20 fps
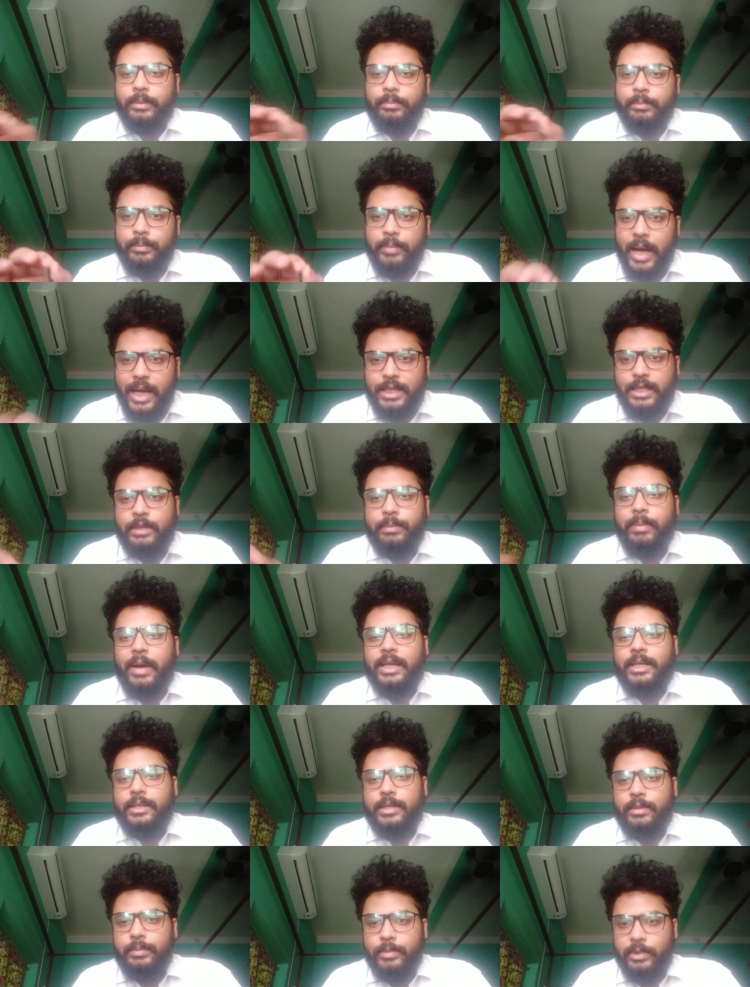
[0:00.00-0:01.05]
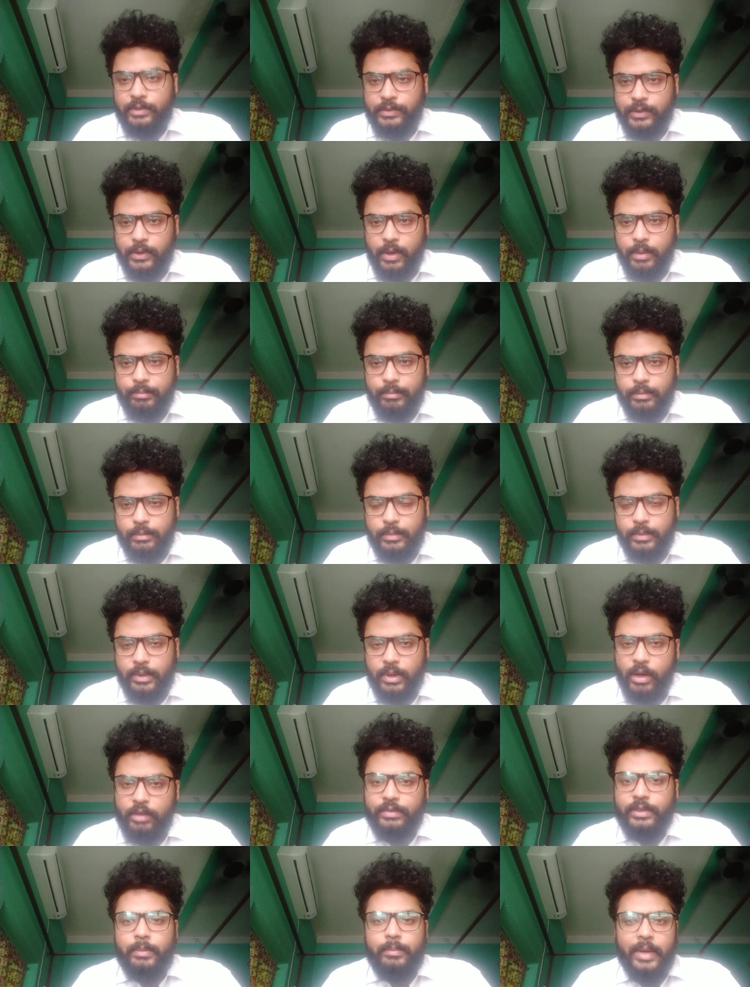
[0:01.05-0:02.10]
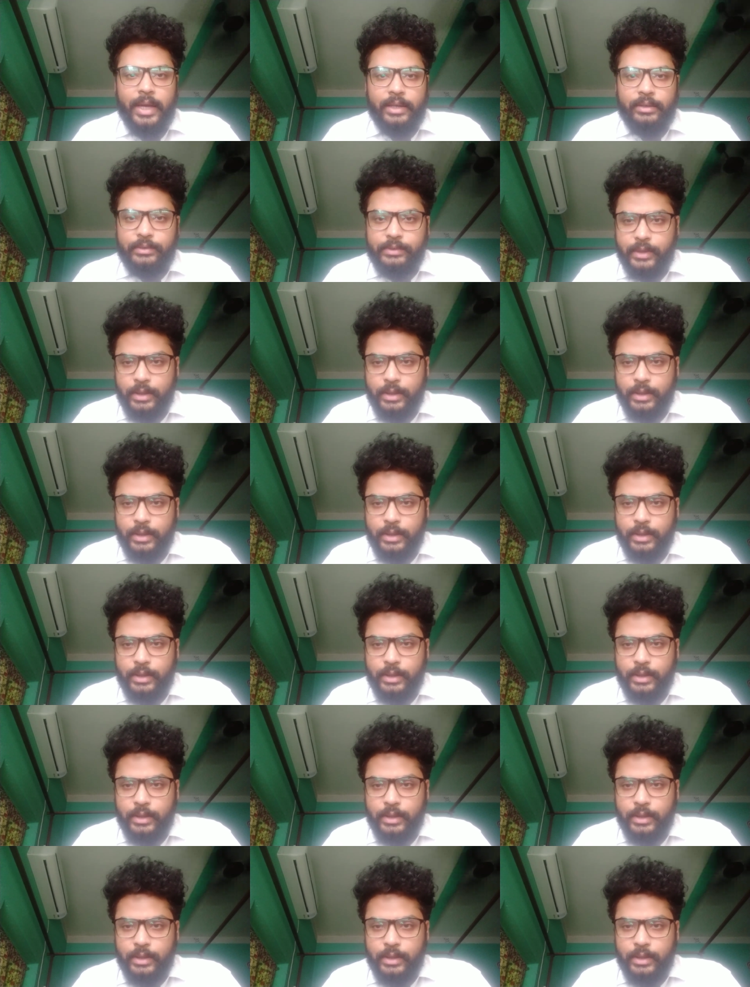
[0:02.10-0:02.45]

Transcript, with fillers: the past participle form of the main